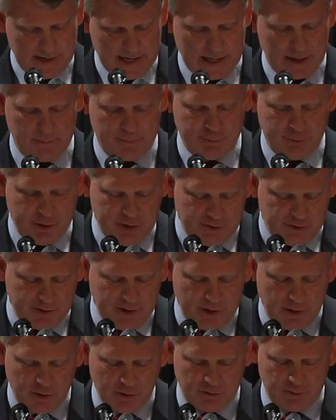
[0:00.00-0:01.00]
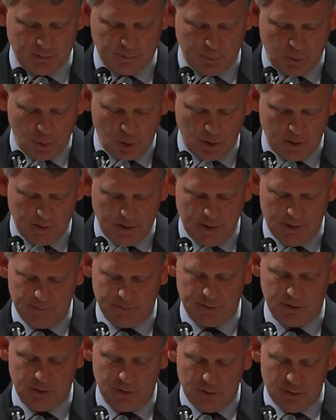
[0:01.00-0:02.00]
and appreciate her support
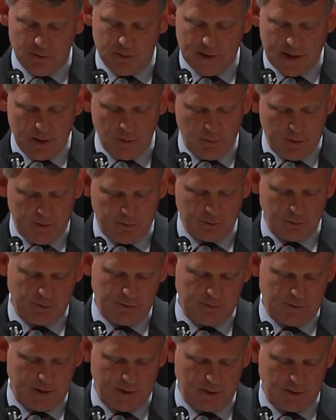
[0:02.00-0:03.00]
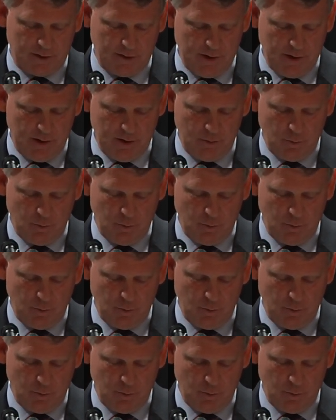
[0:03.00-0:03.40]
for the New Day Resource Center